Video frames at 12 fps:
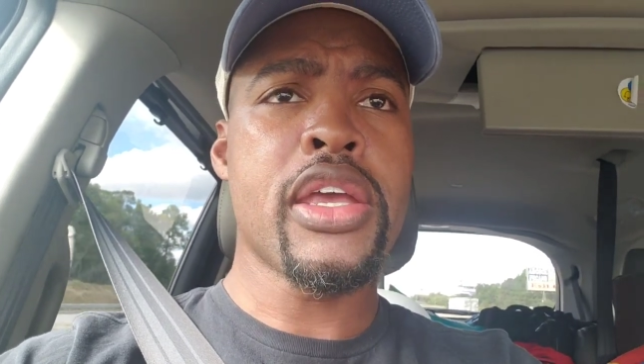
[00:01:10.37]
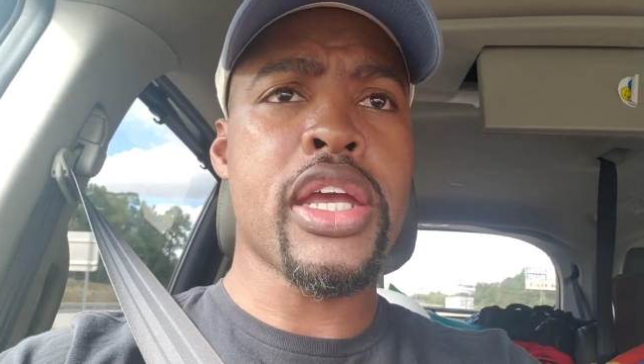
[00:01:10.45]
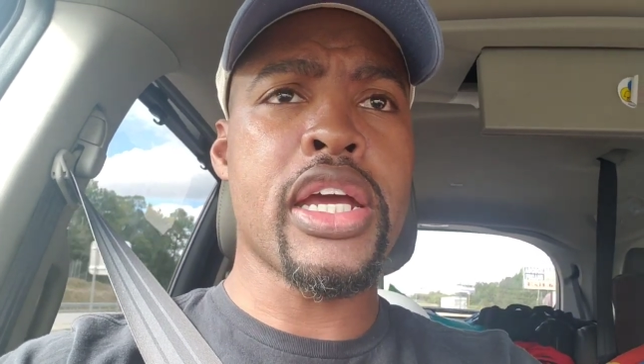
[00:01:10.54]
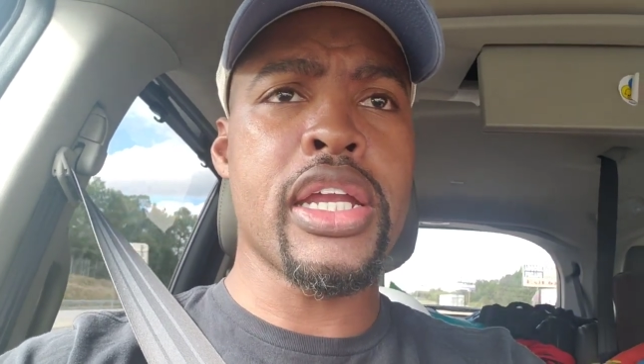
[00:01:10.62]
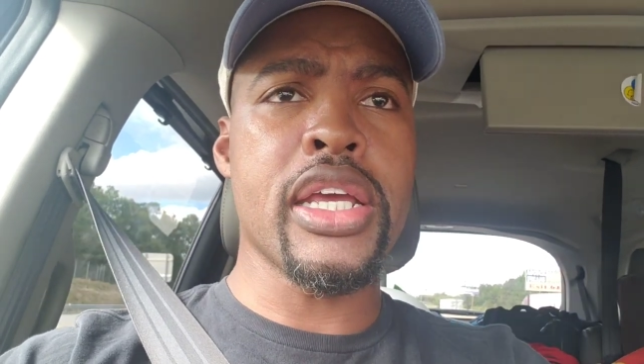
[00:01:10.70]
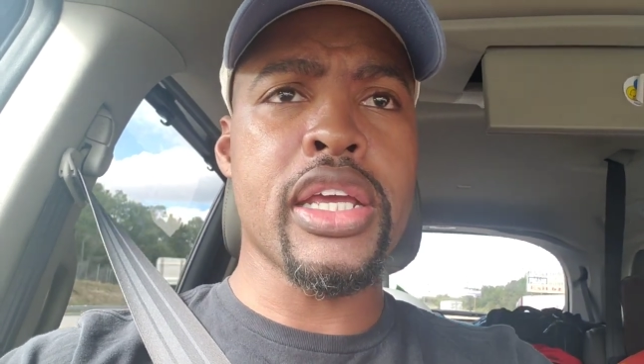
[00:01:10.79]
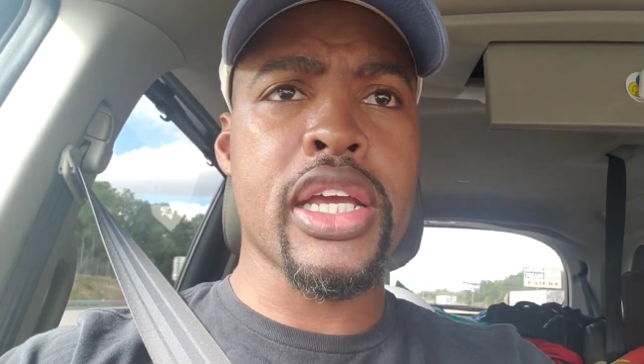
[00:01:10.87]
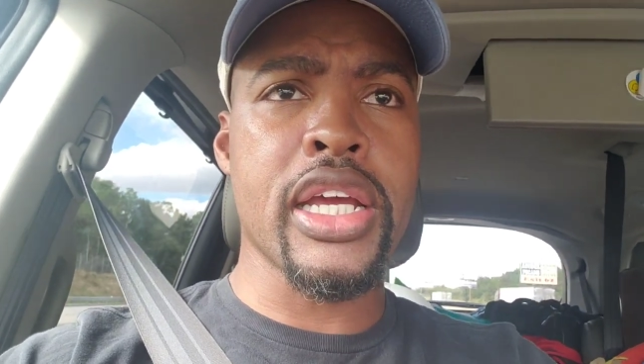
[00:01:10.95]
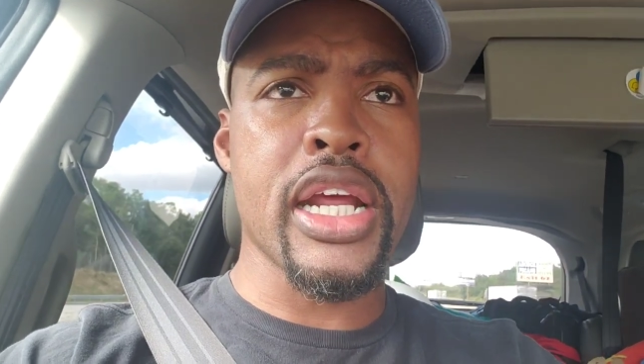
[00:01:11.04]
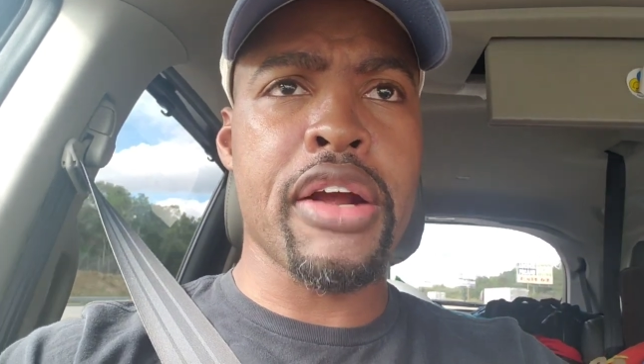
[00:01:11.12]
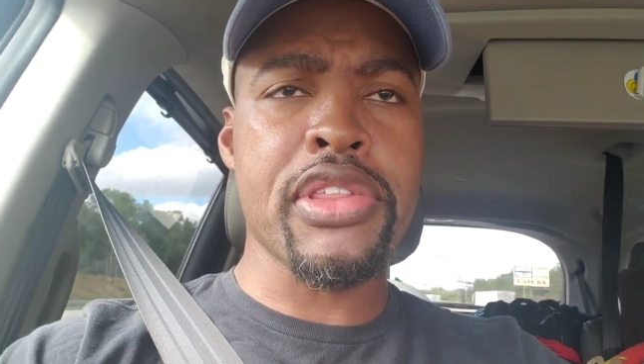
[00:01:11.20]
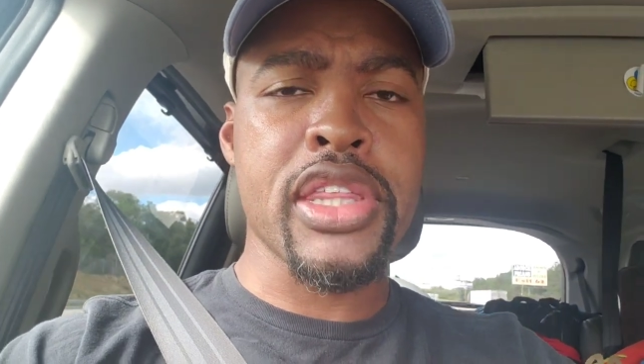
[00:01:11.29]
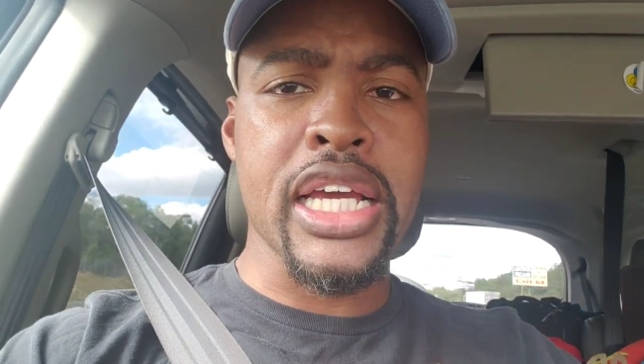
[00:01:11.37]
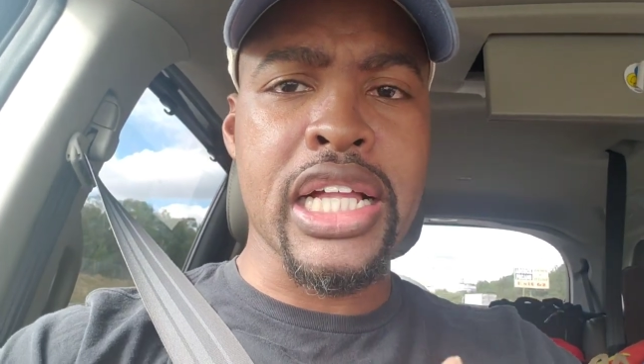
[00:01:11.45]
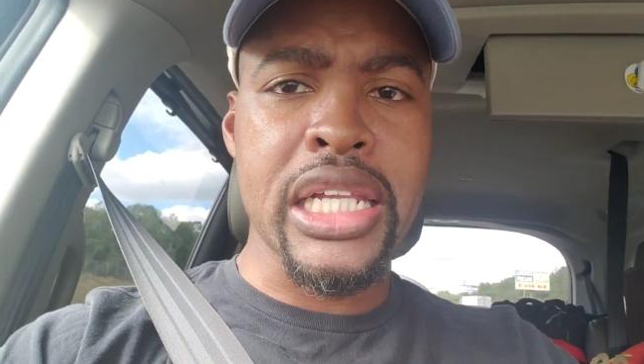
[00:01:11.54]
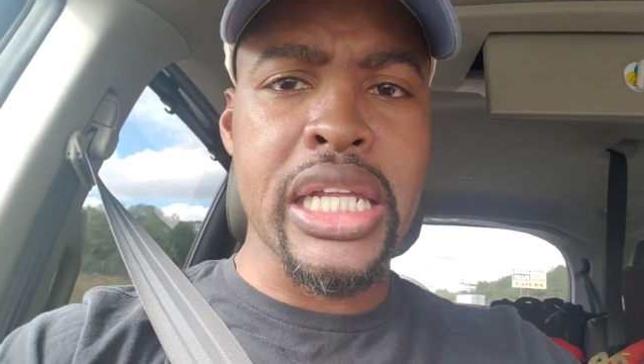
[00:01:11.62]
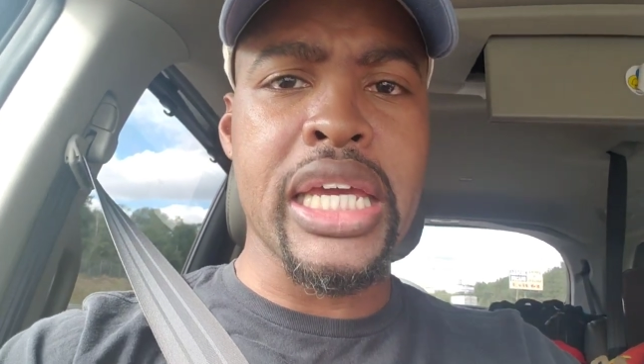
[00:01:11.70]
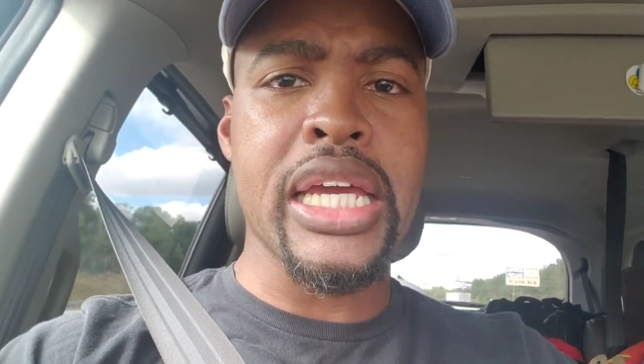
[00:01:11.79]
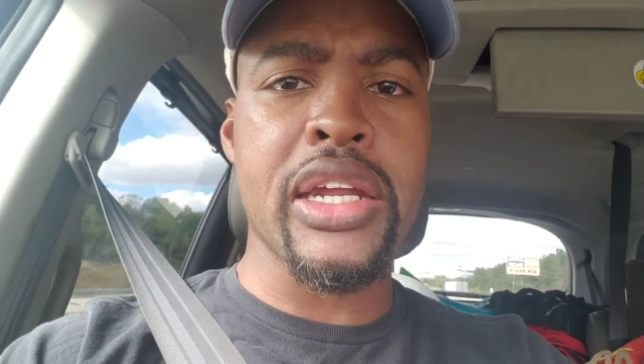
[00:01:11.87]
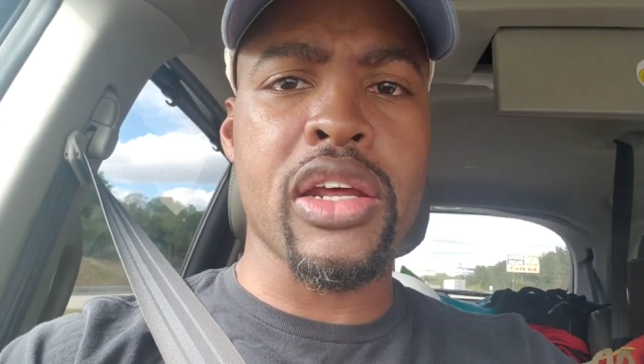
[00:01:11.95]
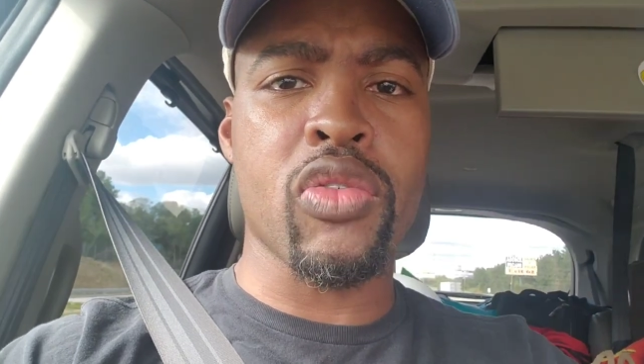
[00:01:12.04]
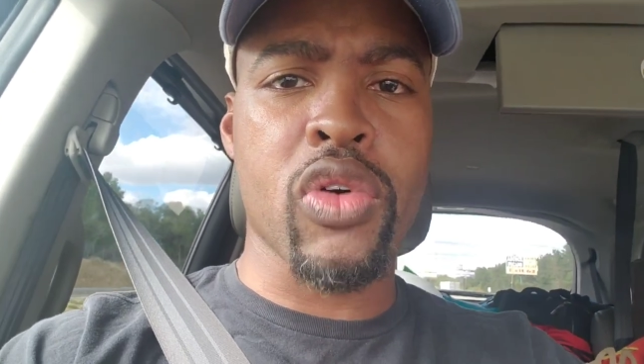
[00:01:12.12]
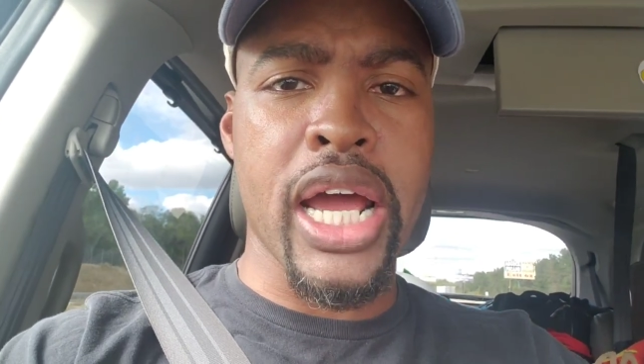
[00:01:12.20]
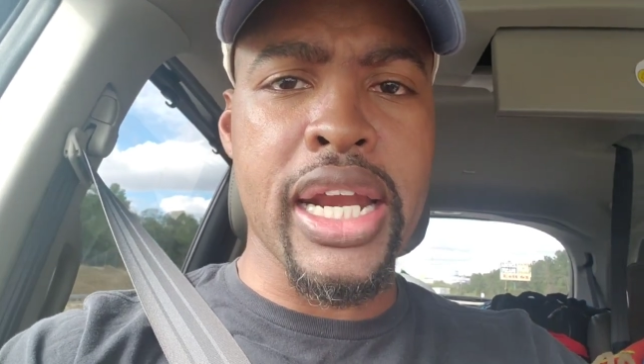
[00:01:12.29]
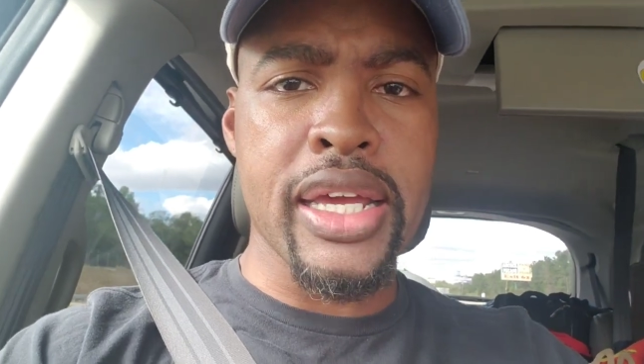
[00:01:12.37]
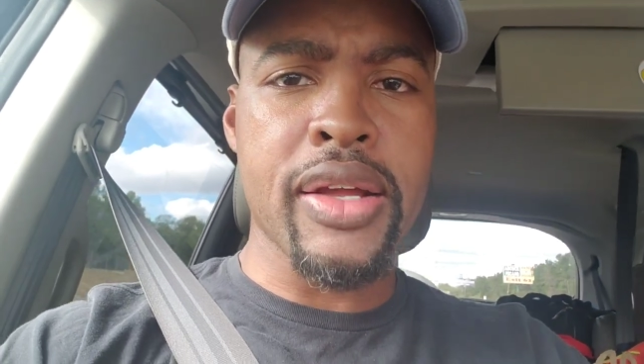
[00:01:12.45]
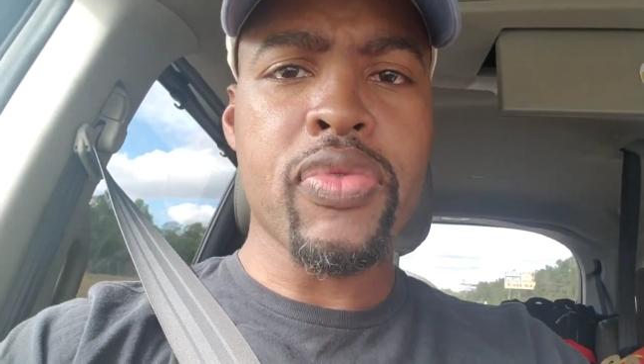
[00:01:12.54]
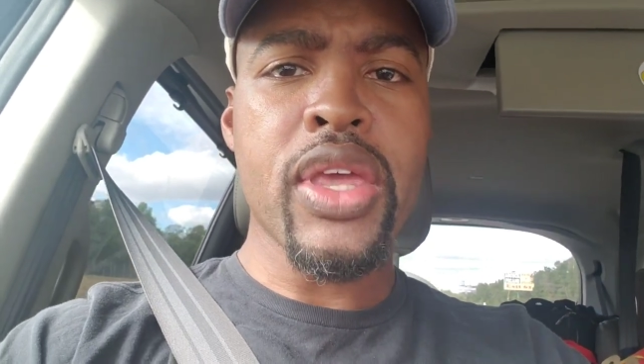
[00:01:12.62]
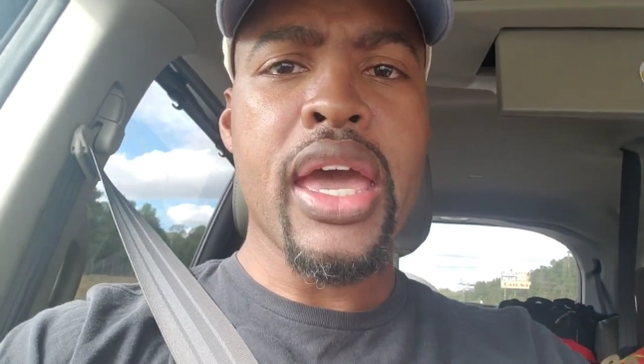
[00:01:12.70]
you're getting, you're getting everything cleaned and ready,